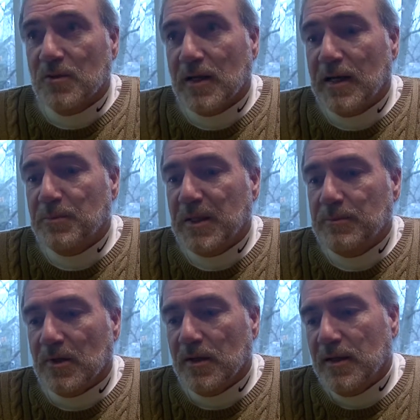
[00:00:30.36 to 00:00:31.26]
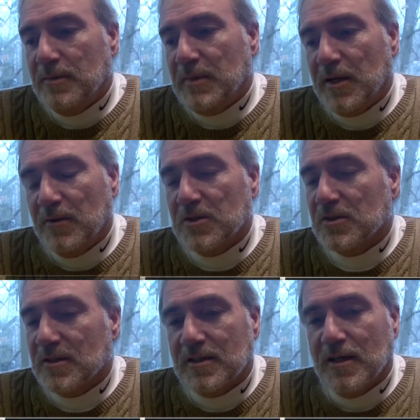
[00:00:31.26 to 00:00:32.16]
to a lot of people. Uh, my
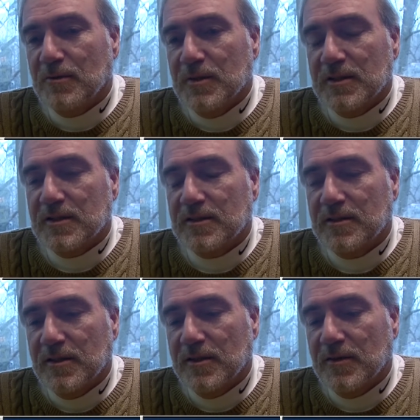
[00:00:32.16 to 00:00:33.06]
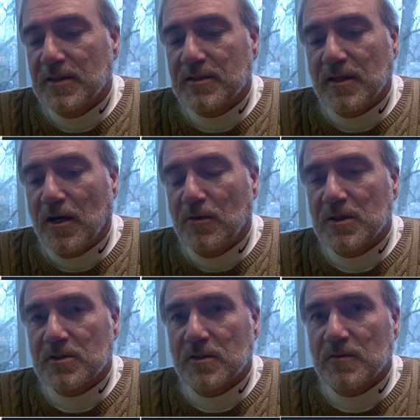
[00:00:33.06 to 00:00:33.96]
original thought was, you know, it's
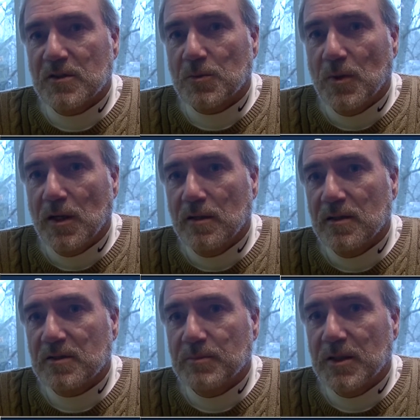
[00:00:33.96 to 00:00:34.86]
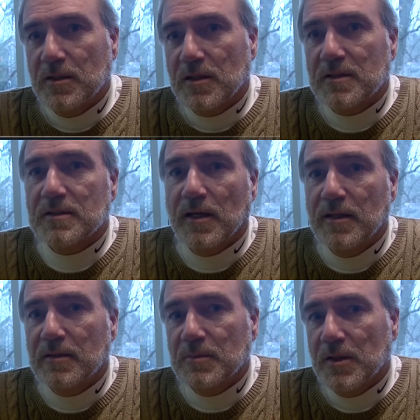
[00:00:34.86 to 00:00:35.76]
always served us well, and it's been an
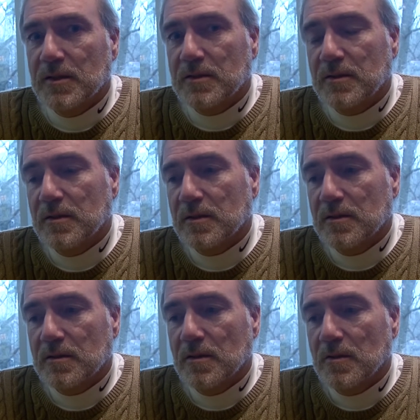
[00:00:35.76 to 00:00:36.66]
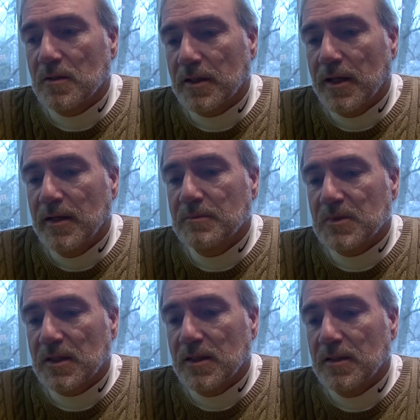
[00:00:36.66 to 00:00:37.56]
exciting place to go to
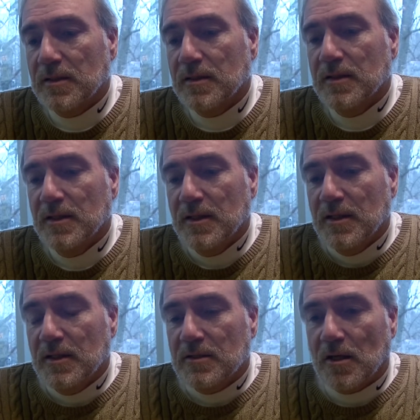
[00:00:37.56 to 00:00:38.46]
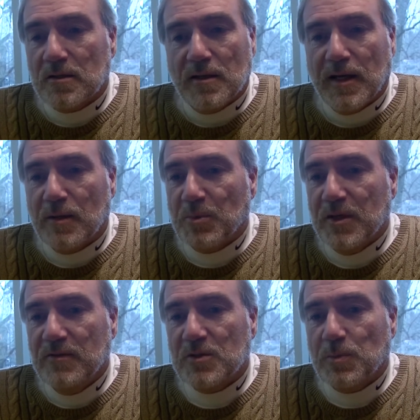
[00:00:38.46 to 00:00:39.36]
games. And talked to a lot of previous